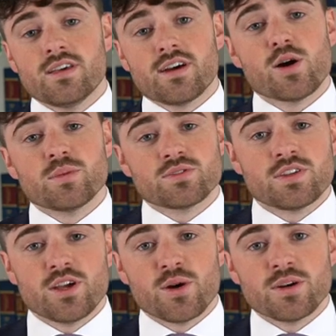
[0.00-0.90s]
I hope this
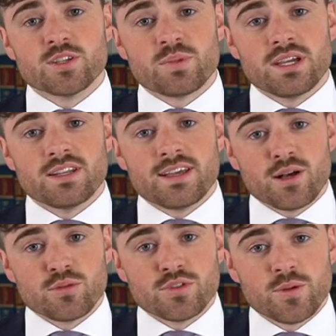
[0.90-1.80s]
video has been
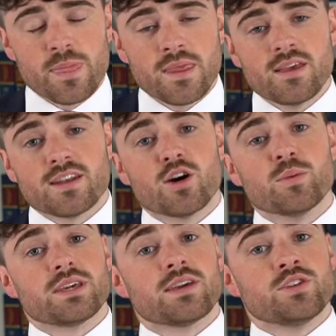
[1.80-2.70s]
helpful and I
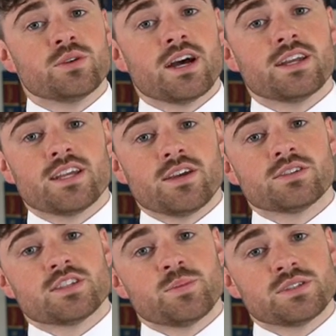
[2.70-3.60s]
hope it gives you an idea
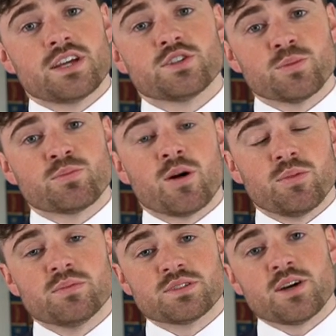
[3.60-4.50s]
as to the potential
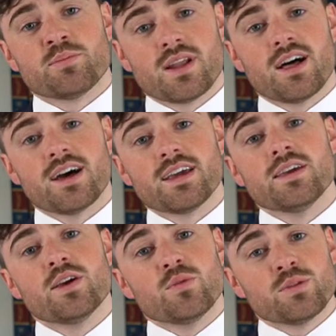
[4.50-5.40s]
problems that apply
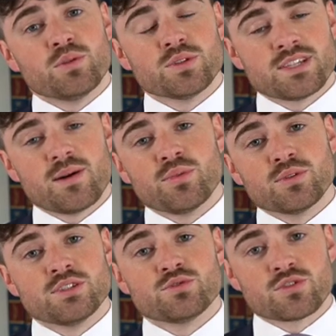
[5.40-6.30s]
with blood
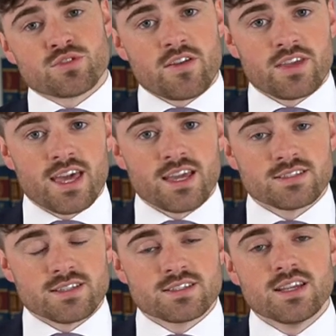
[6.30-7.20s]
samples in drug driving
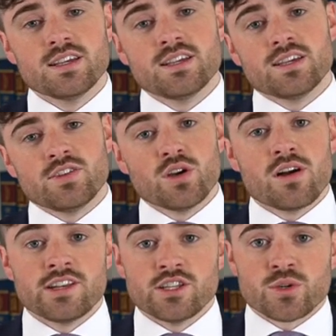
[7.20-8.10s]
cases. If you do
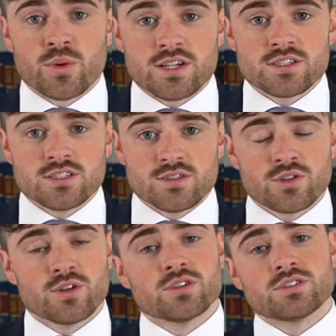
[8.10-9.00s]
have any other questions, of
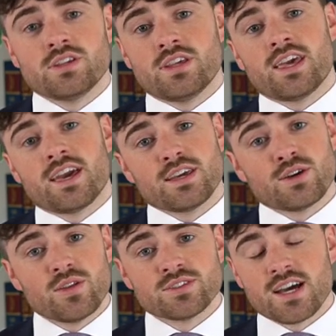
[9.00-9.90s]
course, you can get in
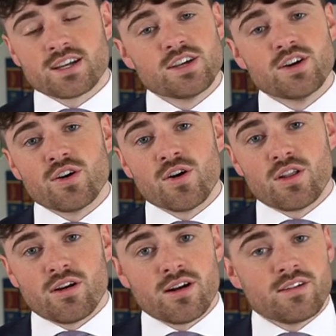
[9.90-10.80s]
contact.
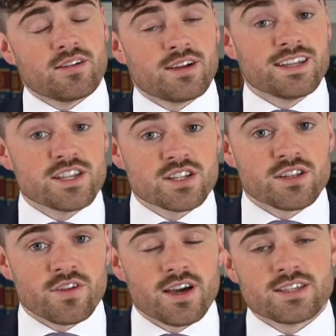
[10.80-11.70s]
All our initial
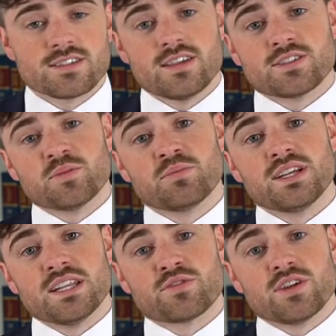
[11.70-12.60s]
advice is
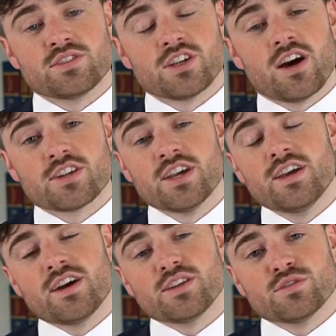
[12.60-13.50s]
completely free of charge
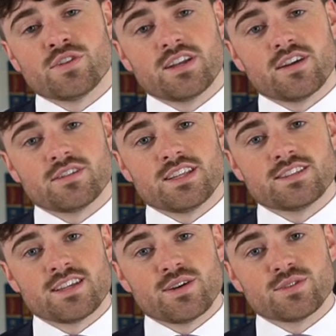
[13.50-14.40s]
and you'll find our
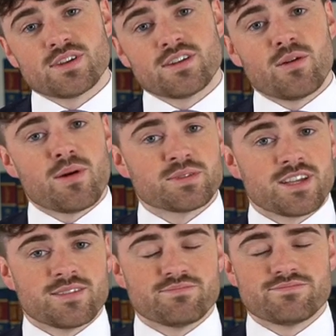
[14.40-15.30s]
details on our website.